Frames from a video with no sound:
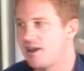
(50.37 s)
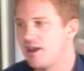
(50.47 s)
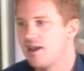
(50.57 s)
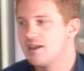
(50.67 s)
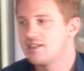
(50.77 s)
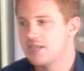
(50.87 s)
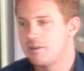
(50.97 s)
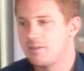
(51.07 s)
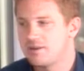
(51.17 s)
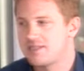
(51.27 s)
But
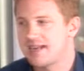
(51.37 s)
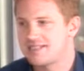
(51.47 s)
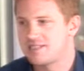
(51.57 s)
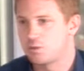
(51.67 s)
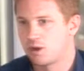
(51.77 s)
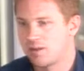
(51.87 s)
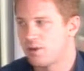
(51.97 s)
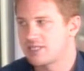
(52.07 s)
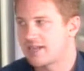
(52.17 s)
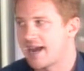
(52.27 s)
Summit possesses one of the
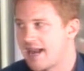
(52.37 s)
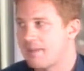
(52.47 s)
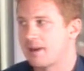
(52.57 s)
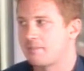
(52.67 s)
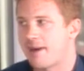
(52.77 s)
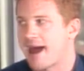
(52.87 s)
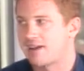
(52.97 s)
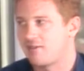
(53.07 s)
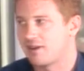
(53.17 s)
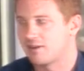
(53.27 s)
most dynamic
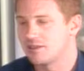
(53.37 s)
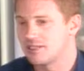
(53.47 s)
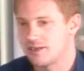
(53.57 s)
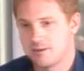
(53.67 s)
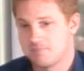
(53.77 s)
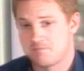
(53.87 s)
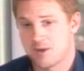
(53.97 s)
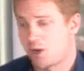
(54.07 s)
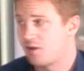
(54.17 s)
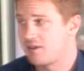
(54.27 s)
backfields
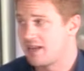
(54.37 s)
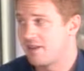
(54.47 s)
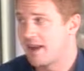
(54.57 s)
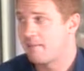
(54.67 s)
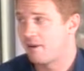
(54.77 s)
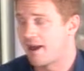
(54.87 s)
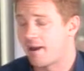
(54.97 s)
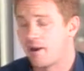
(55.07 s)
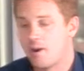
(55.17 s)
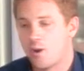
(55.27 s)
in all of the Inland
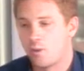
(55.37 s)
Empire,